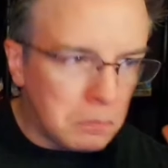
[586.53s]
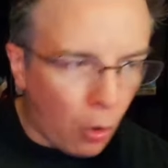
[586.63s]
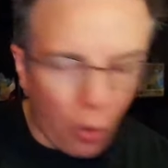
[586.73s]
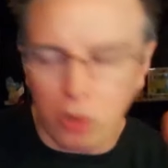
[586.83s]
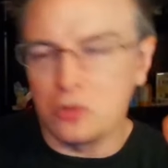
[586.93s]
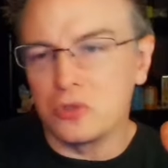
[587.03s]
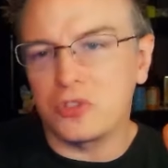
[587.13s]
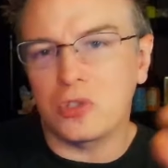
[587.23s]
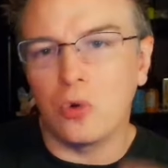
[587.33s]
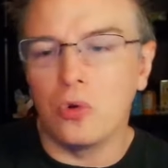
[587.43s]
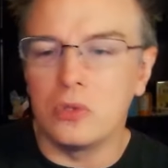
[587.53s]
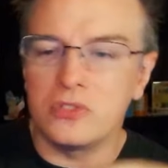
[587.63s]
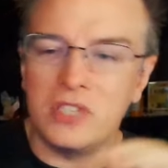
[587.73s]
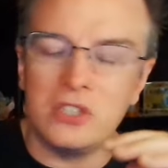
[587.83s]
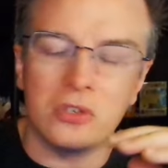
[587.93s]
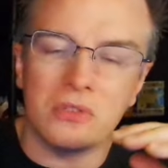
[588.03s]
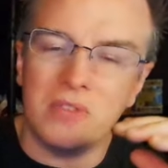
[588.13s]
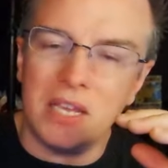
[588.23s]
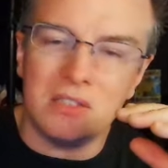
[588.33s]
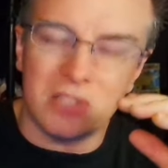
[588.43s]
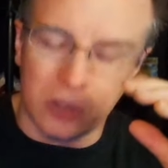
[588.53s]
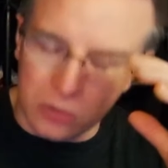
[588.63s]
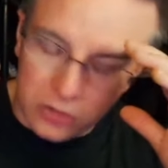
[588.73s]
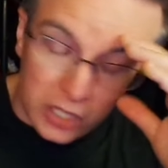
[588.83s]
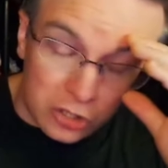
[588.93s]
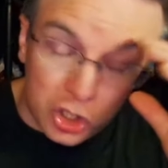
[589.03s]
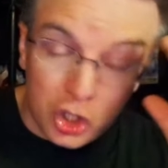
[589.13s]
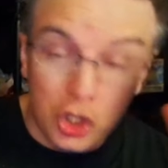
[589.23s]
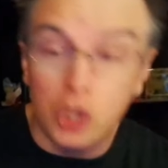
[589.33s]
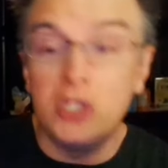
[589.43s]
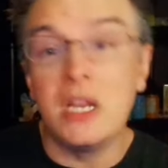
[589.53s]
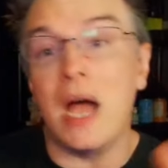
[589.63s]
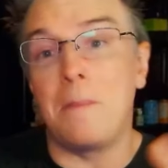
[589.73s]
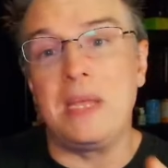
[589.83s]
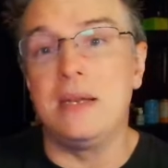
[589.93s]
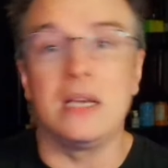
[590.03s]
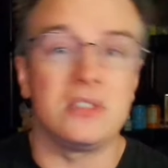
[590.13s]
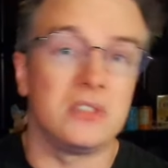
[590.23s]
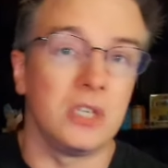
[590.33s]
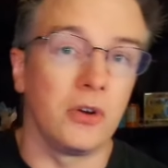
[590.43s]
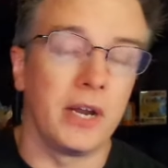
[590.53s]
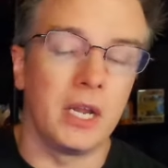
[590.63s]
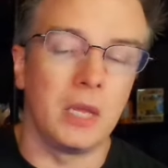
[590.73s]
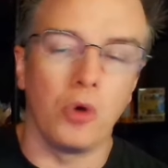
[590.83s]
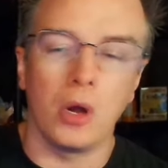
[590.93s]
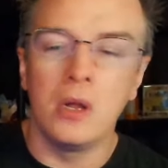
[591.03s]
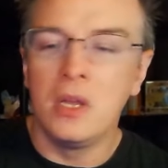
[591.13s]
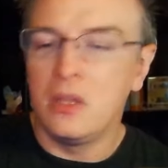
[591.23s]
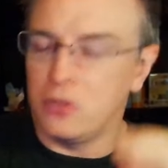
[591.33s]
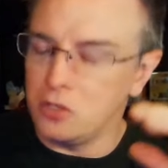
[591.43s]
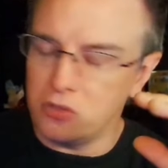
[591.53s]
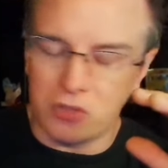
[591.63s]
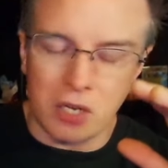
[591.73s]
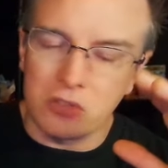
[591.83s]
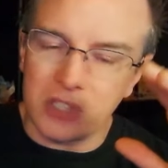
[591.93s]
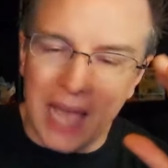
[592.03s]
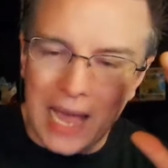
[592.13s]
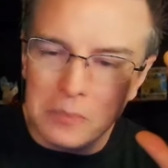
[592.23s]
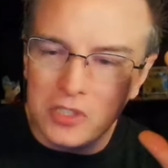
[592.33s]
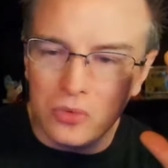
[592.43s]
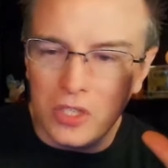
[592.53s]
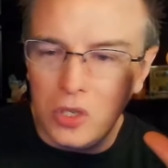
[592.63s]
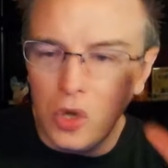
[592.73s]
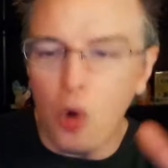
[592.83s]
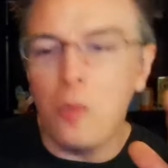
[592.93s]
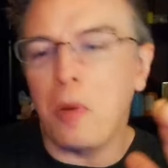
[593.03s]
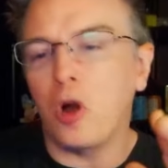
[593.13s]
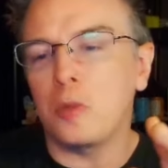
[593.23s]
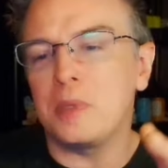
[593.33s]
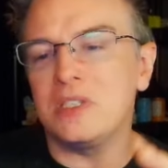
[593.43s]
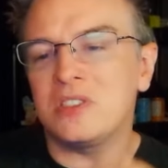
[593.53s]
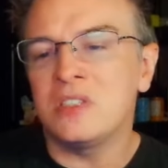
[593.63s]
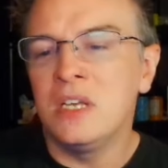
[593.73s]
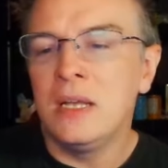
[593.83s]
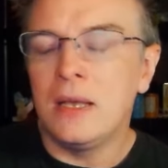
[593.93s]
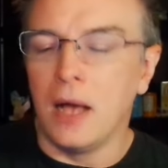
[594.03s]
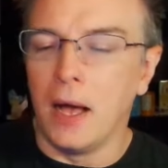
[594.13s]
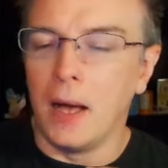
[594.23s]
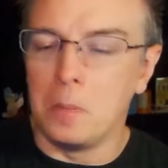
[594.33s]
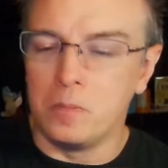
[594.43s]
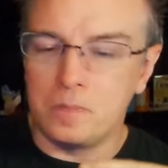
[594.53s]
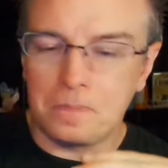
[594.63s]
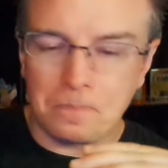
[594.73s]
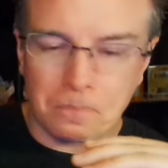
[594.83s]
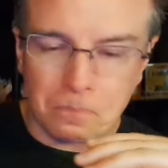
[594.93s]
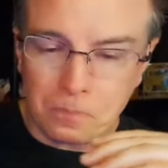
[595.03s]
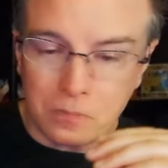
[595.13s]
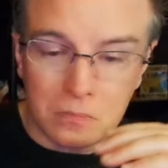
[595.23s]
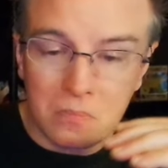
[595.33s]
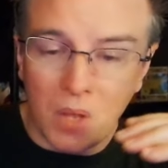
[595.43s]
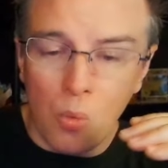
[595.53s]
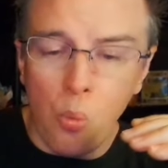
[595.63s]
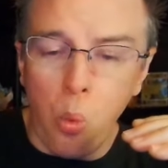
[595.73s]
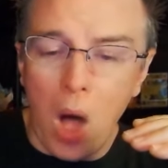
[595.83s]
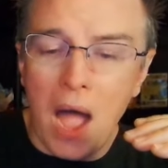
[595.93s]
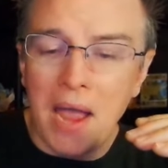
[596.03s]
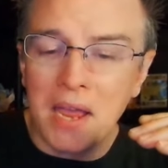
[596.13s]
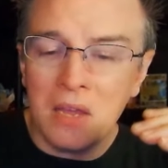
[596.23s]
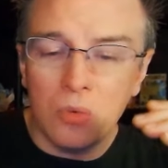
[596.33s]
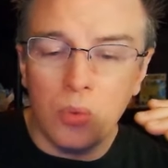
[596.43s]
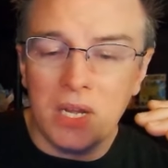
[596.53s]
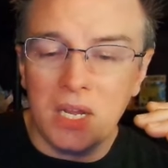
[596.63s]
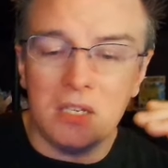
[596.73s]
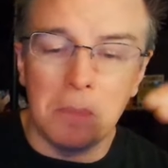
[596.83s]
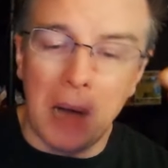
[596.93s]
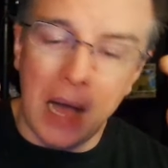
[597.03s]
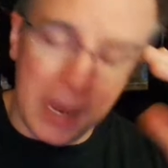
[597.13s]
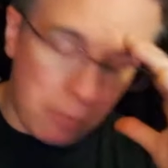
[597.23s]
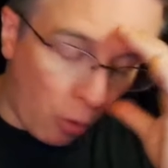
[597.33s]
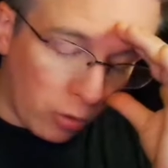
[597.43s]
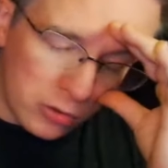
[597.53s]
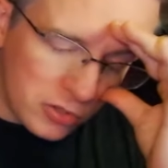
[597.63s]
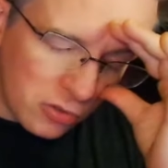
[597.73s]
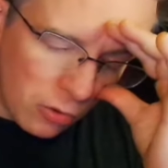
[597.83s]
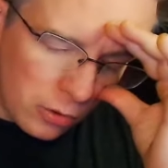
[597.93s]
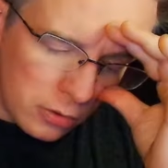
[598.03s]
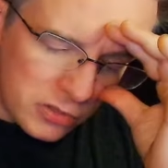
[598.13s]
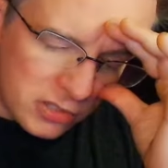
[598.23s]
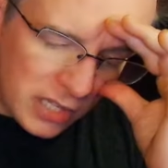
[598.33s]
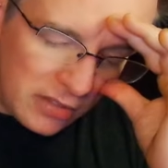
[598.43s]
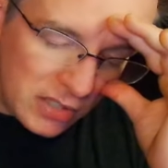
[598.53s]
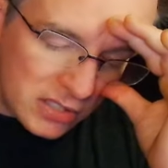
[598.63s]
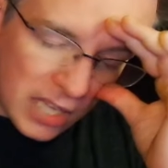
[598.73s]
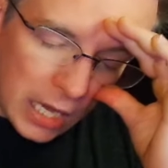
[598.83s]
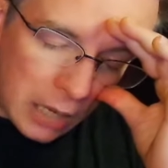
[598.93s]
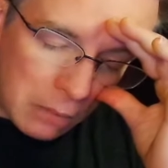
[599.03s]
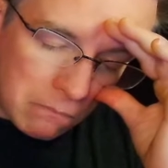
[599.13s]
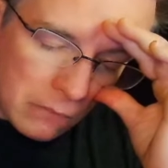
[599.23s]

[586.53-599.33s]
portal scrolls; these are things that are that should not be necessary anymore. There, there's absolutely no purpose. Um, why we need to buy portal scrolls in this game